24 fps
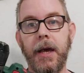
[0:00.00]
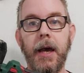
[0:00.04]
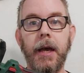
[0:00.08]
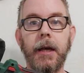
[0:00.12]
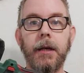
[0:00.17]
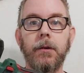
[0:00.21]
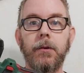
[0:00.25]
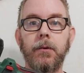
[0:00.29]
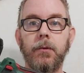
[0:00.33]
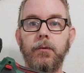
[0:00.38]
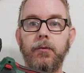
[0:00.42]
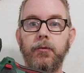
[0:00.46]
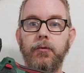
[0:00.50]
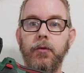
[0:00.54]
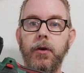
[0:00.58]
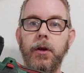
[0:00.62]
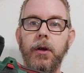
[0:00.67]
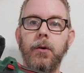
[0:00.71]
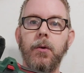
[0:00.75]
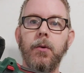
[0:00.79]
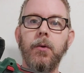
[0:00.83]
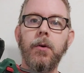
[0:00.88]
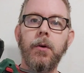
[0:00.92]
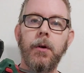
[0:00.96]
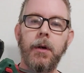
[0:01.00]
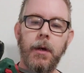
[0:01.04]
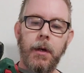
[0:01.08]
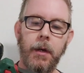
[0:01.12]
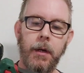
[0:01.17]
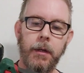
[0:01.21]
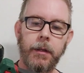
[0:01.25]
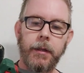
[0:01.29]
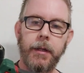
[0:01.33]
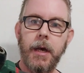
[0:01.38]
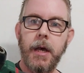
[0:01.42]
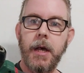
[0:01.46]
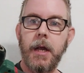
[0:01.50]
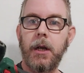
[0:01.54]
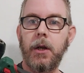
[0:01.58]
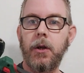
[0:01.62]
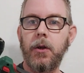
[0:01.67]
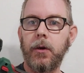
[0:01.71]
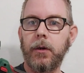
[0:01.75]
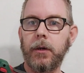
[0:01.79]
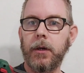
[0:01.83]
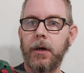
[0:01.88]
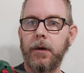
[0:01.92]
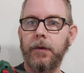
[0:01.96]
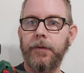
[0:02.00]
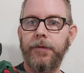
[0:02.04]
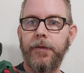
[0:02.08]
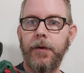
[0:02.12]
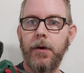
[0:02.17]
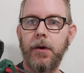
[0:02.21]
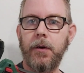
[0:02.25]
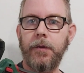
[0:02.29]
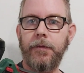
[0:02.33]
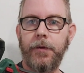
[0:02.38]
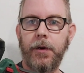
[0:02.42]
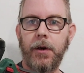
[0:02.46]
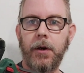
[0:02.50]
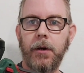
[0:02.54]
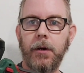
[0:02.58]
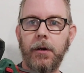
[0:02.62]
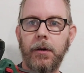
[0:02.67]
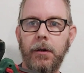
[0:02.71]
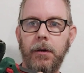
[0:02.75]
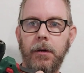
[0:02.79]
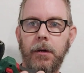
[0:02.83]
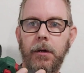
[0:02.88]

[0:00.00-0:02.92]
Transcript: angle drill, then look no further.